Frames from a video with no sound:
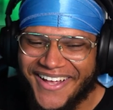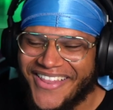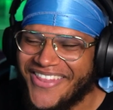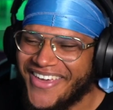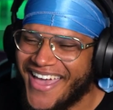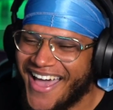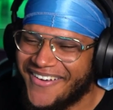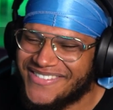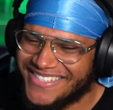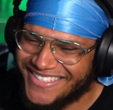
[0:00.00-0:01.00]
the
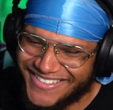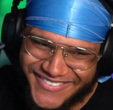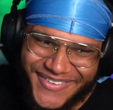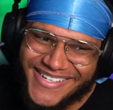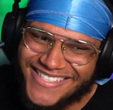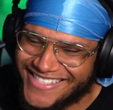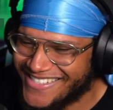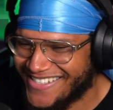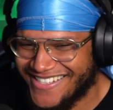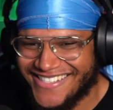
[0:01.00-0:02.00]
absolute worst thing
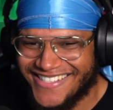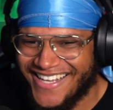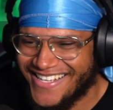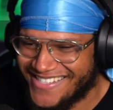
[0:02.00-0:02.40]
she can say is